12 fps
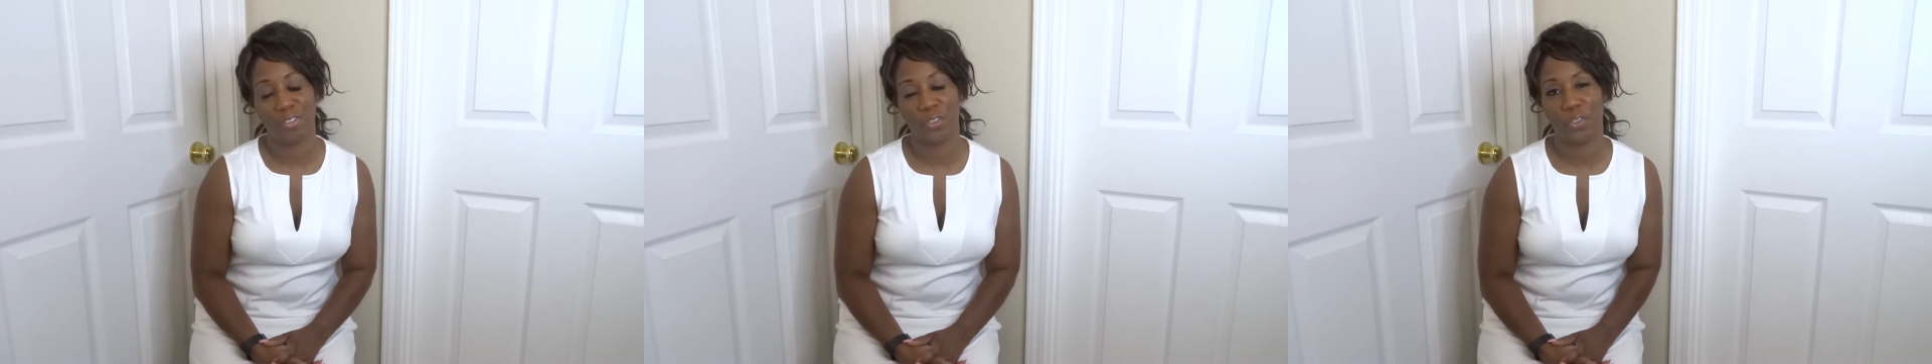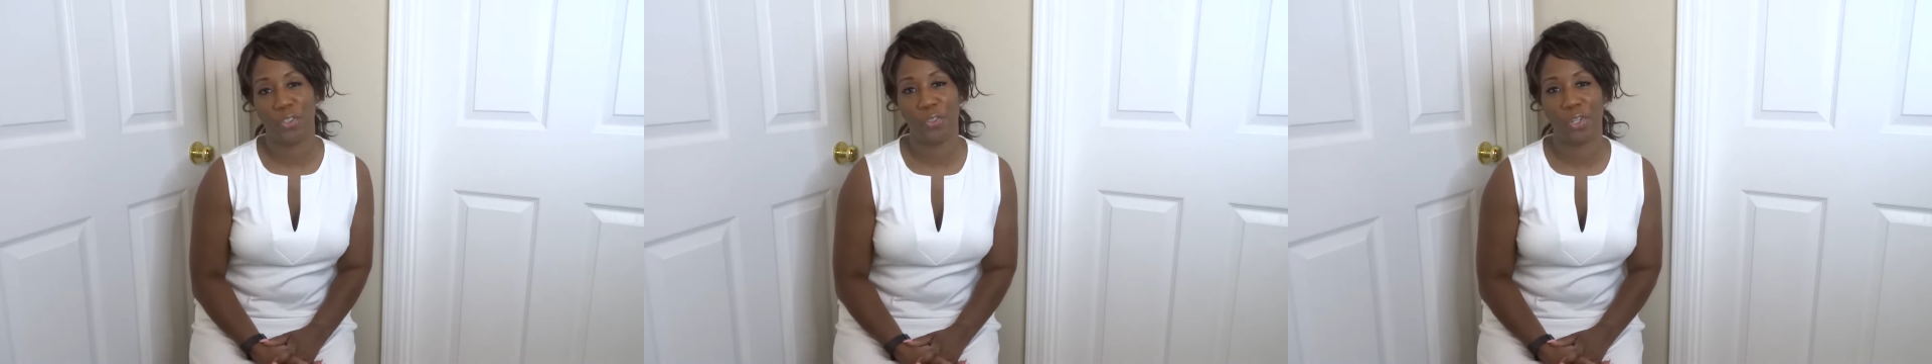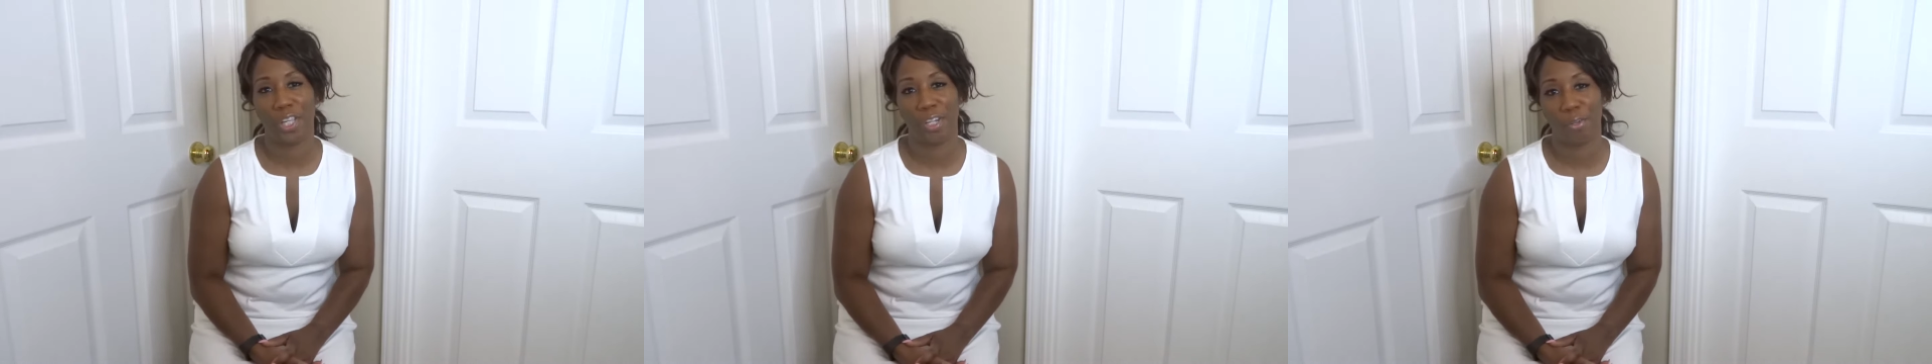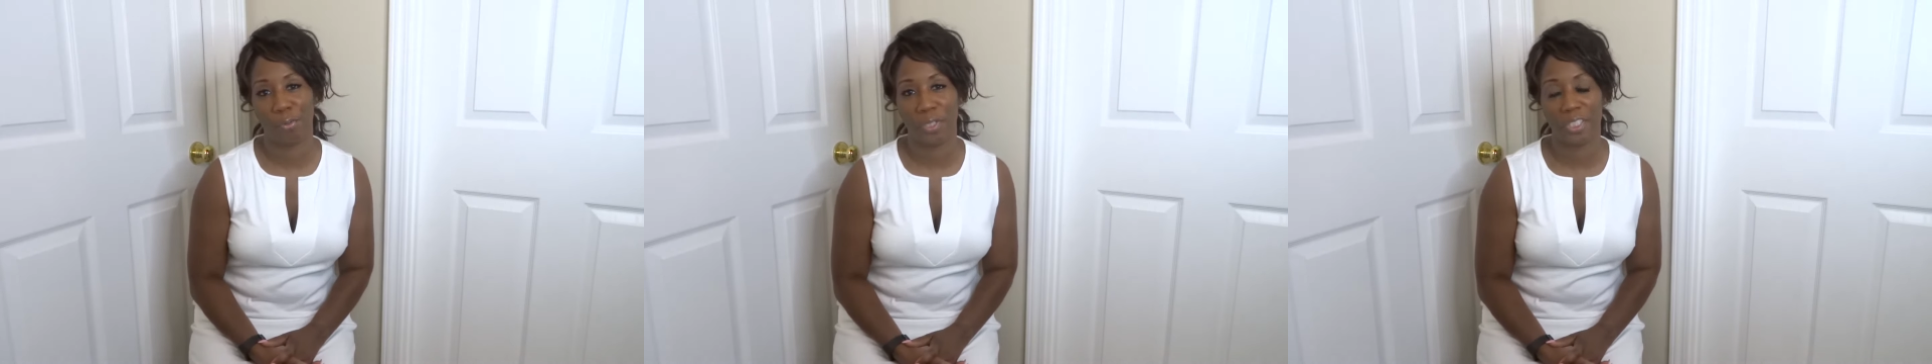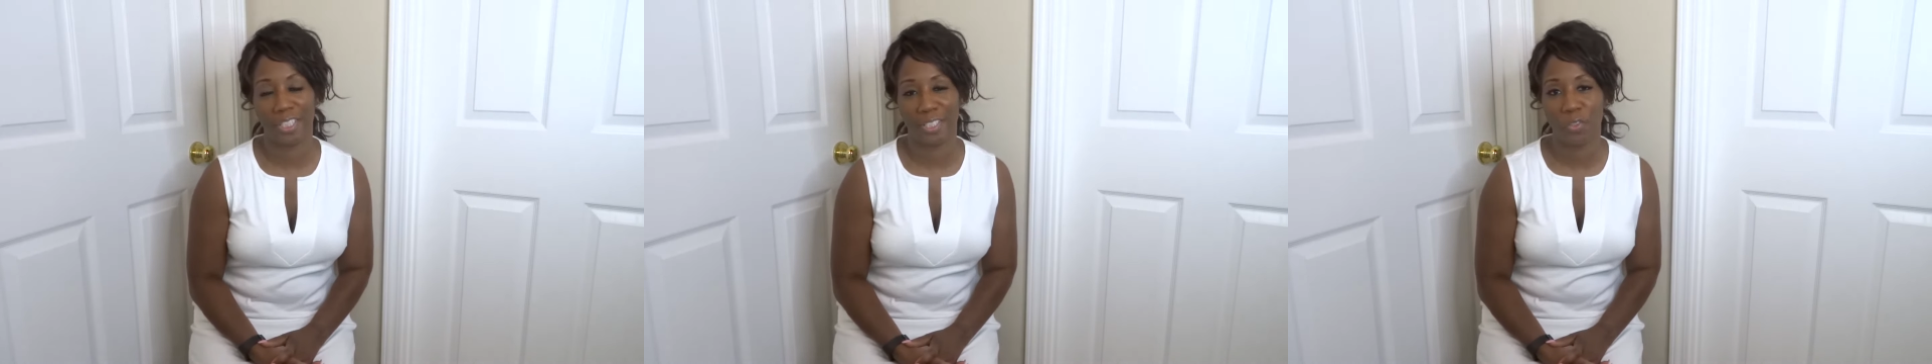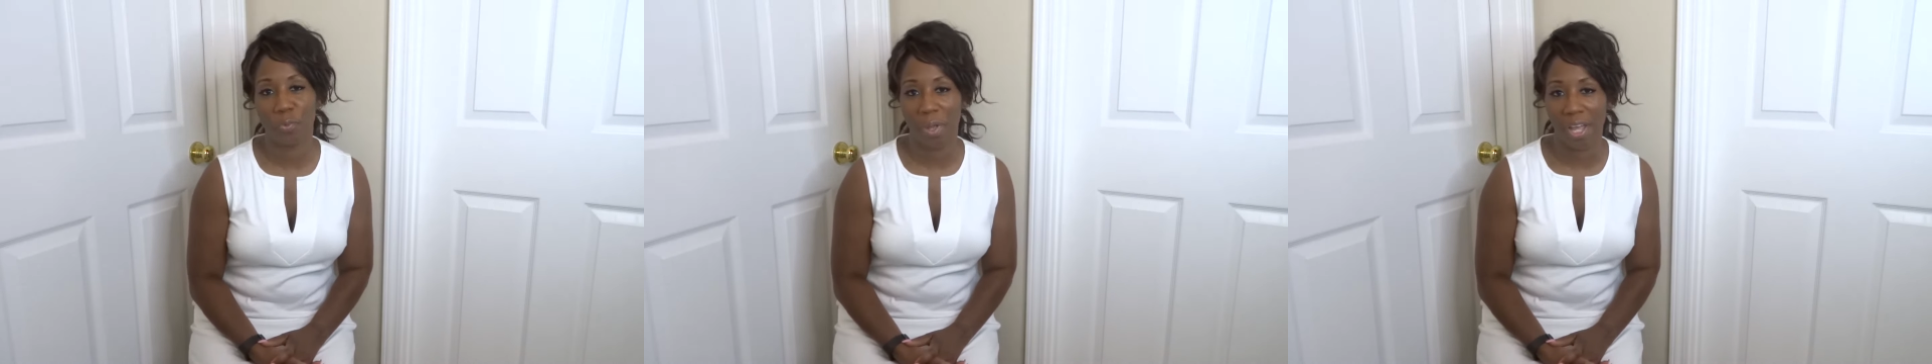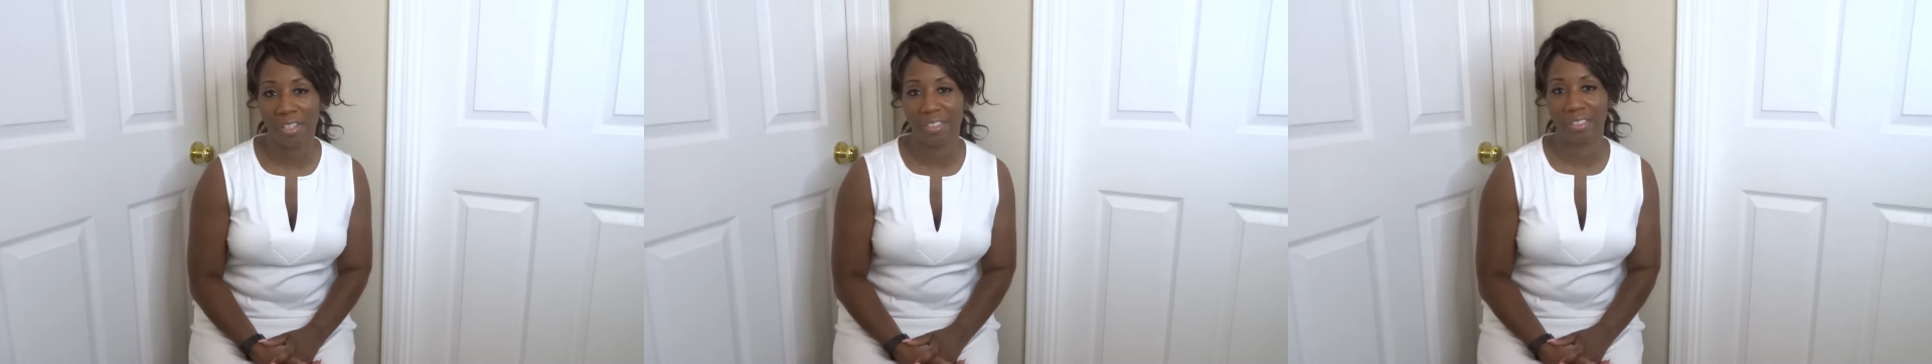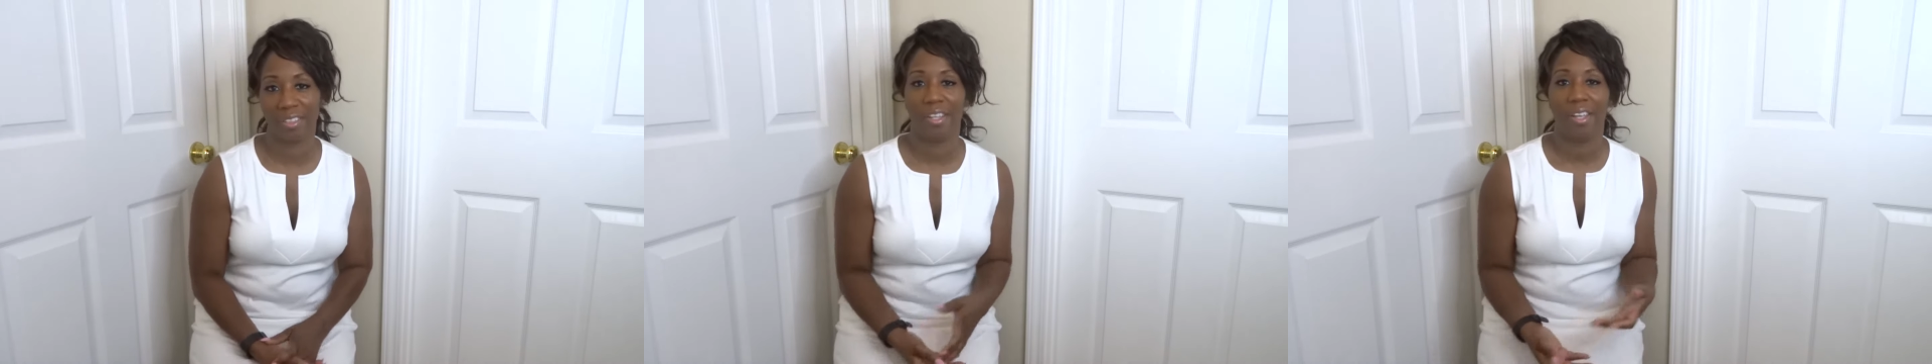so you can know what to
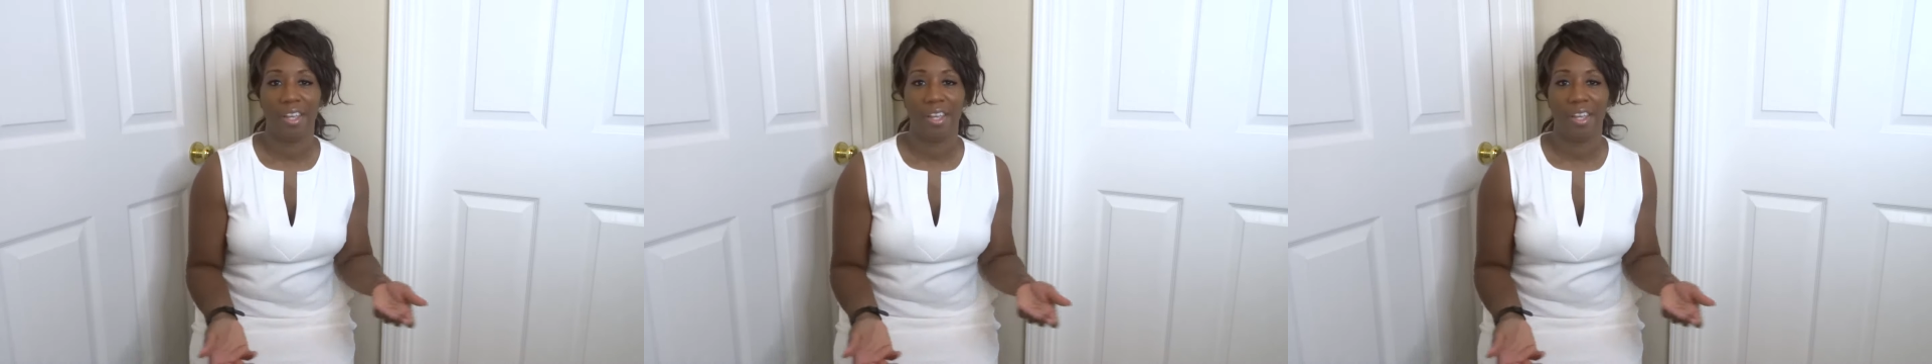expect